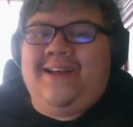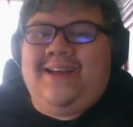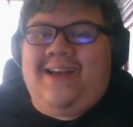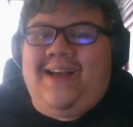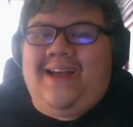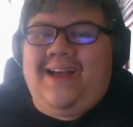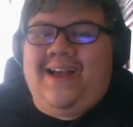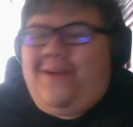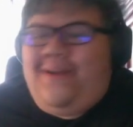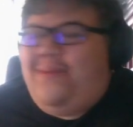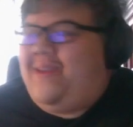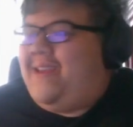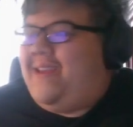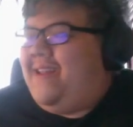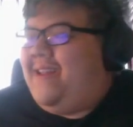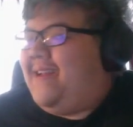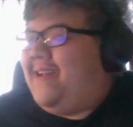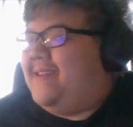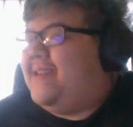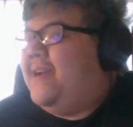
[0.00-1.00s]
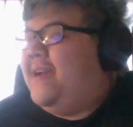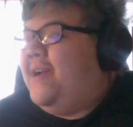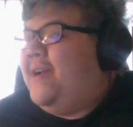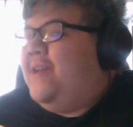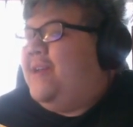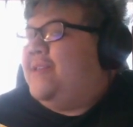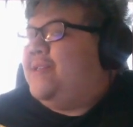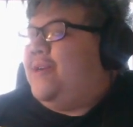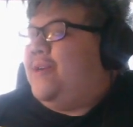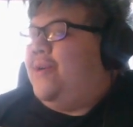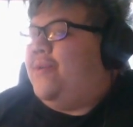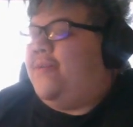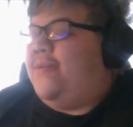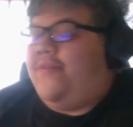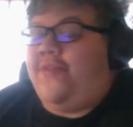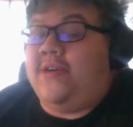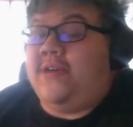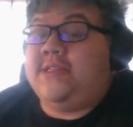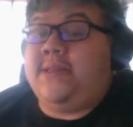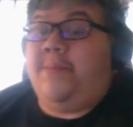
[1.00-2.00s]
I'm kidding, guys. So
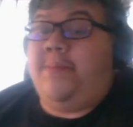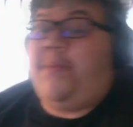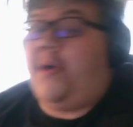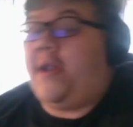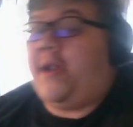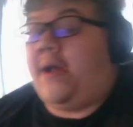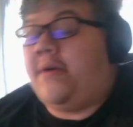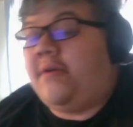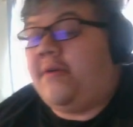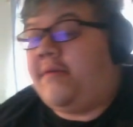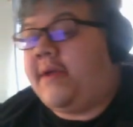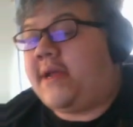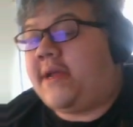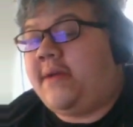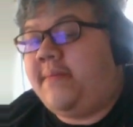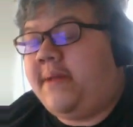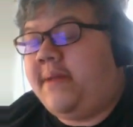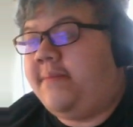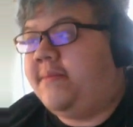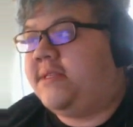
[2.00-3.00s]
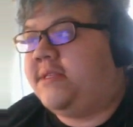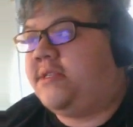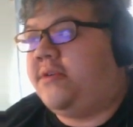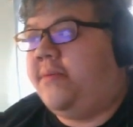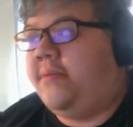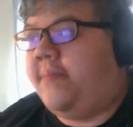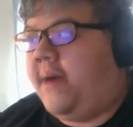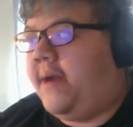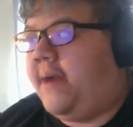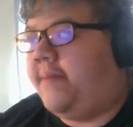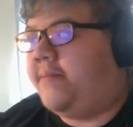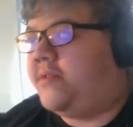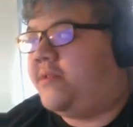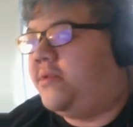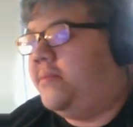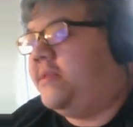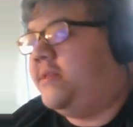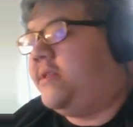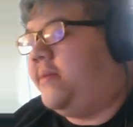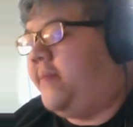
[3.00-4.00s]
for support, I would recommend Mr. Mime. So
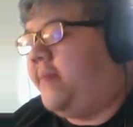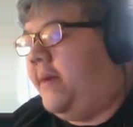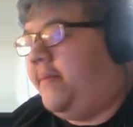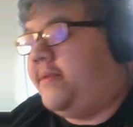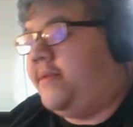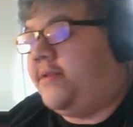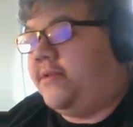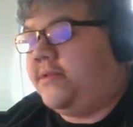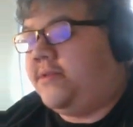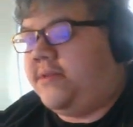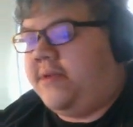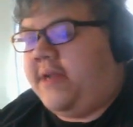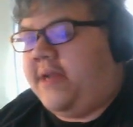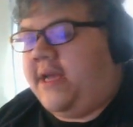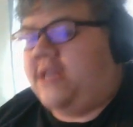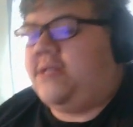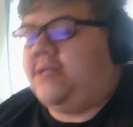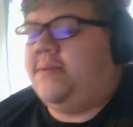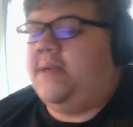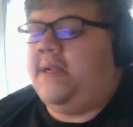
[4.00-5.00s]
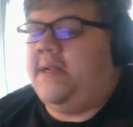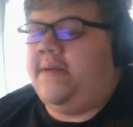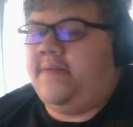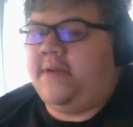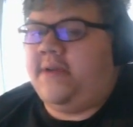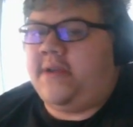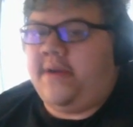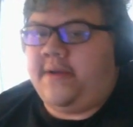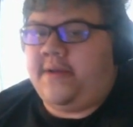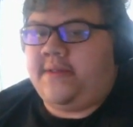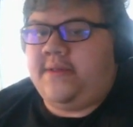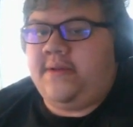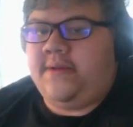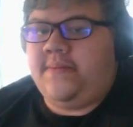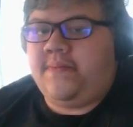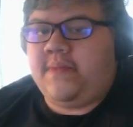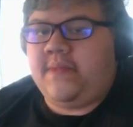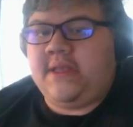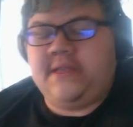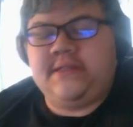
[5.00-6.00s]
Mr. Mime is also an expert level character.
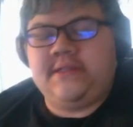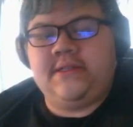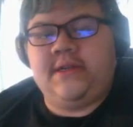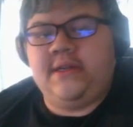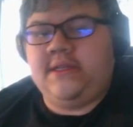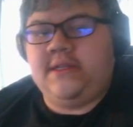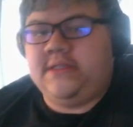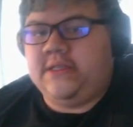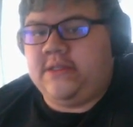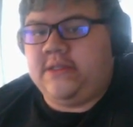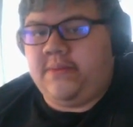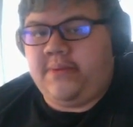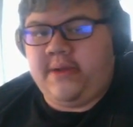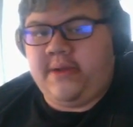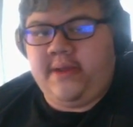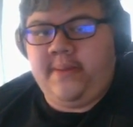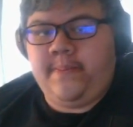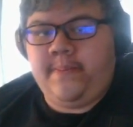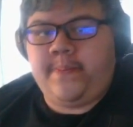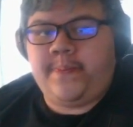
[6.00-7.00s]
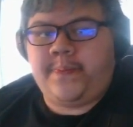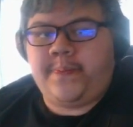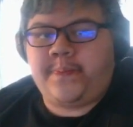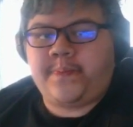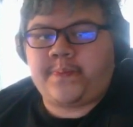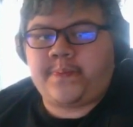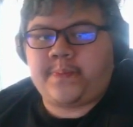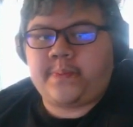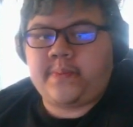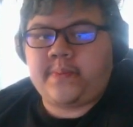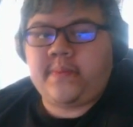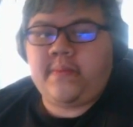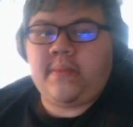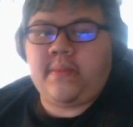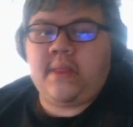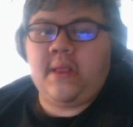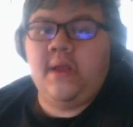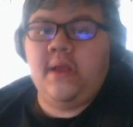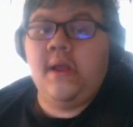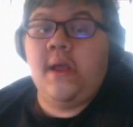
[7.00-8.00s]
He's not easy to play,
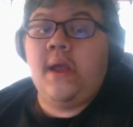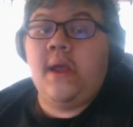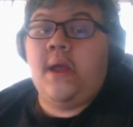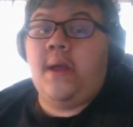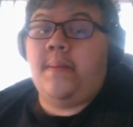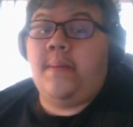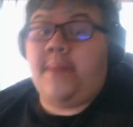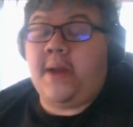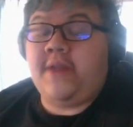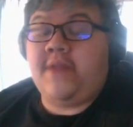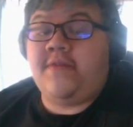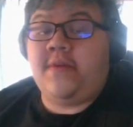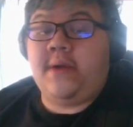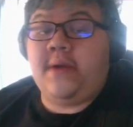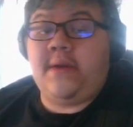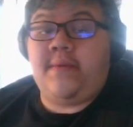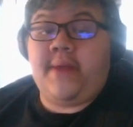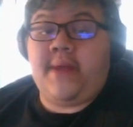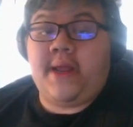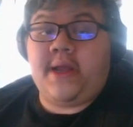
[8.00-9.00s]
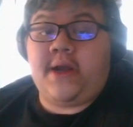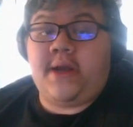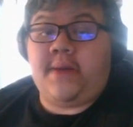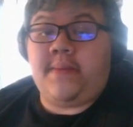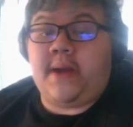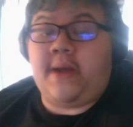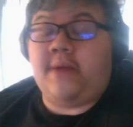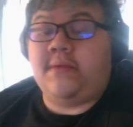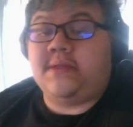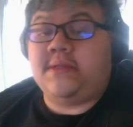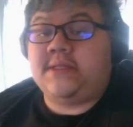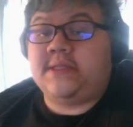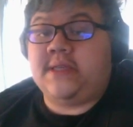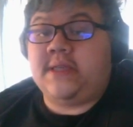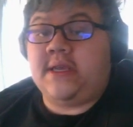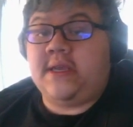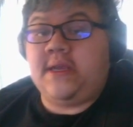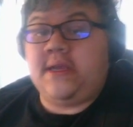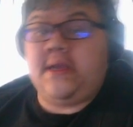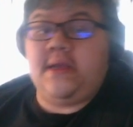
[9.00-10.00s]
but if you want to rank up, I would
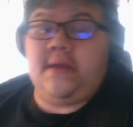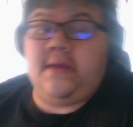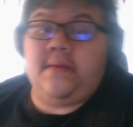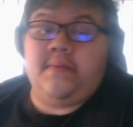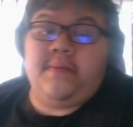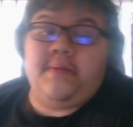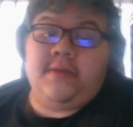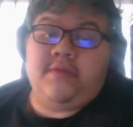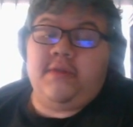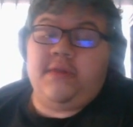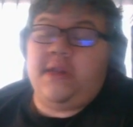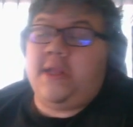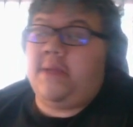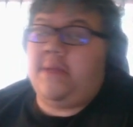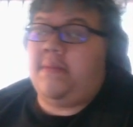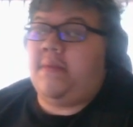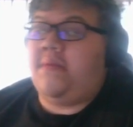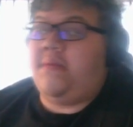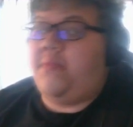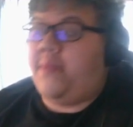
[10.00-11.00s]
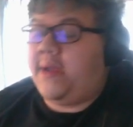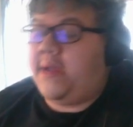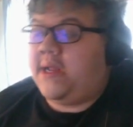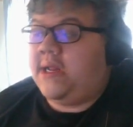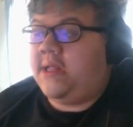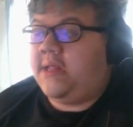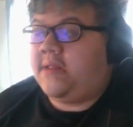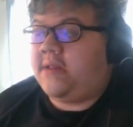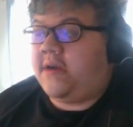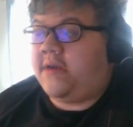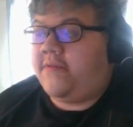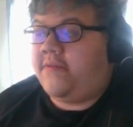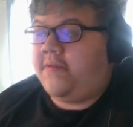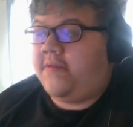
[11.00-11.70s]
say between him and Wigglytuff,